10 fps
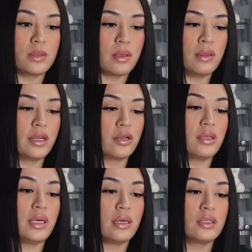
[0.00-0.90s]

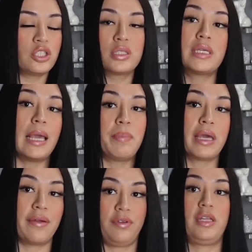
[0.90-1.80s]
literally just taping
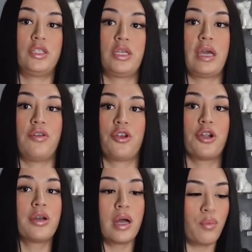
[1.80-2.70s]
everything together.
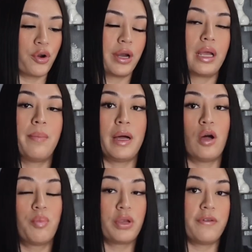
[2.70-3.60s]
You're not worrying
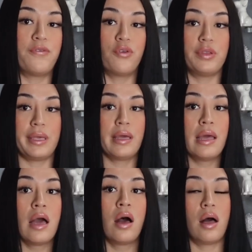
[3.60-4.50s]
about pre-folding.
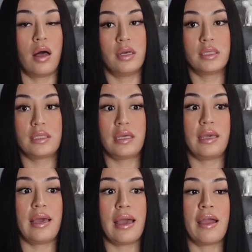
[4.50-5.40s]

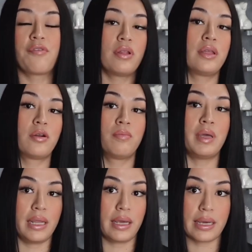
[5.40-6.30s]
Honestly, every little
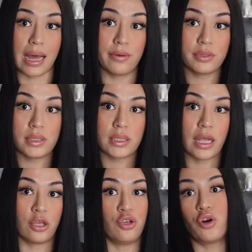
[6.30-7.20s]
minute counts
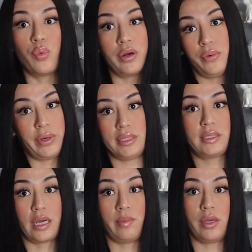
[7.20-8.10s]
and you don't wanna waste
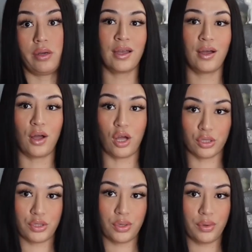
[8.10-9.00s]
time here.
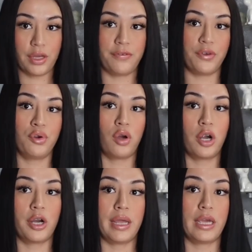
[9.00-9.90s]
Also, if you
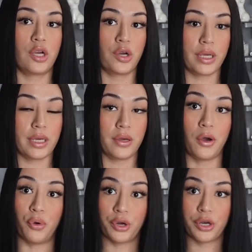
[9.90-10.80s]
are a Cricut
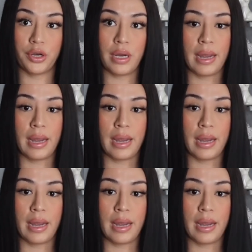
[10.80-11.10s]
owner,